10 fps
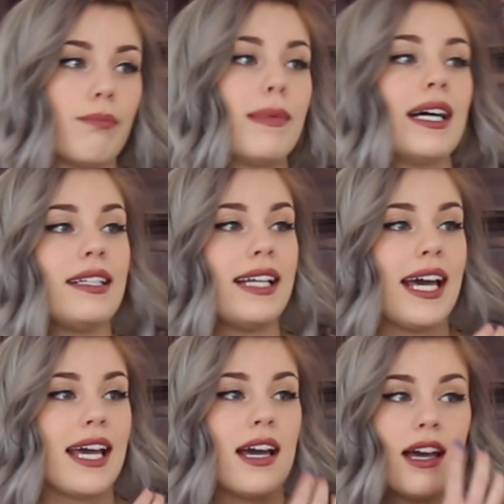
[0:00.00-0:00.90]
on
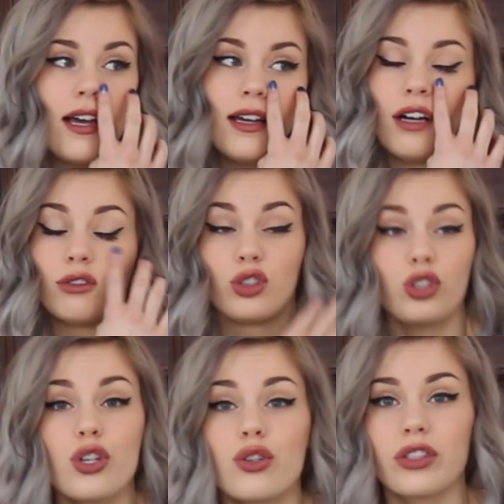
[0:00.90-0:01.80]
Monday, on
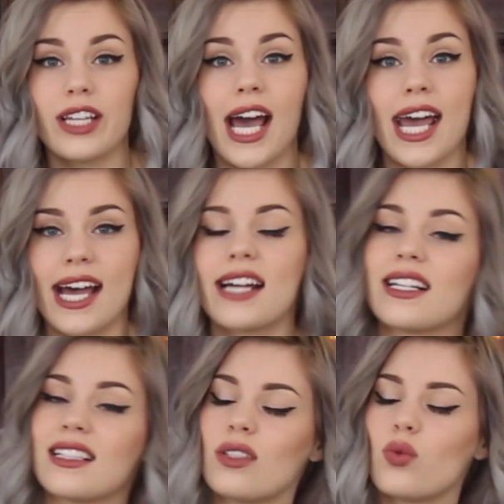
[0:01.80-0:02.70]
Tuesday,
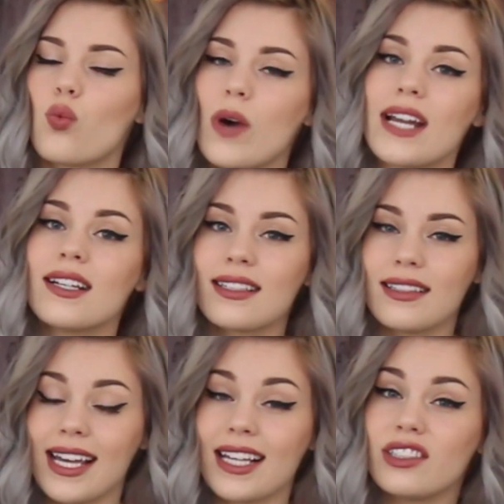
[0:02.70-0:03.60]
and it's
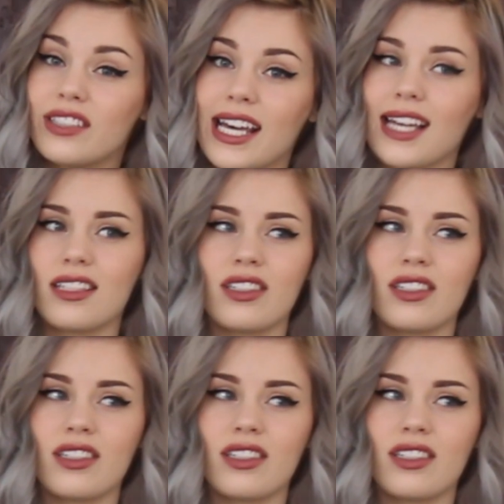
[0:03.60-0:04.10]
Wednesday today,